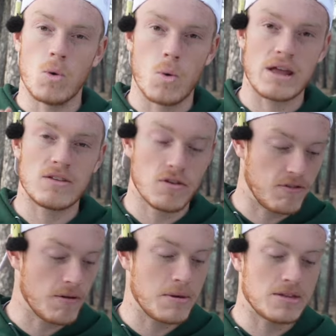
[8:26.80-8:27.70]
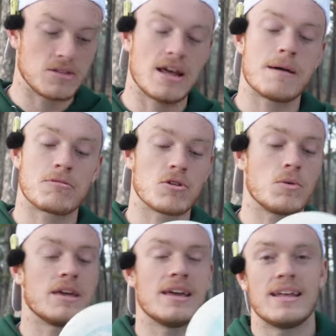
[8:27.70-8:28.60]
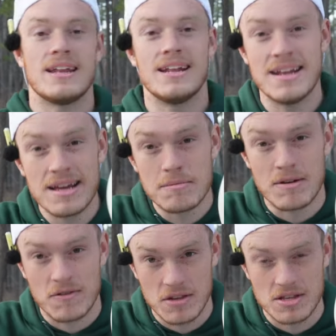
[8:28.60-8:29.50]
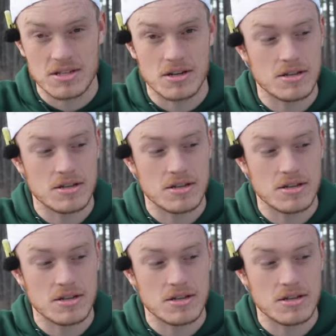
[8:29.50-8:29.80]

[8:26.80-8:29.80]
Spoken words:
way too flippy. So now I'm throwing in an Enigma for this year.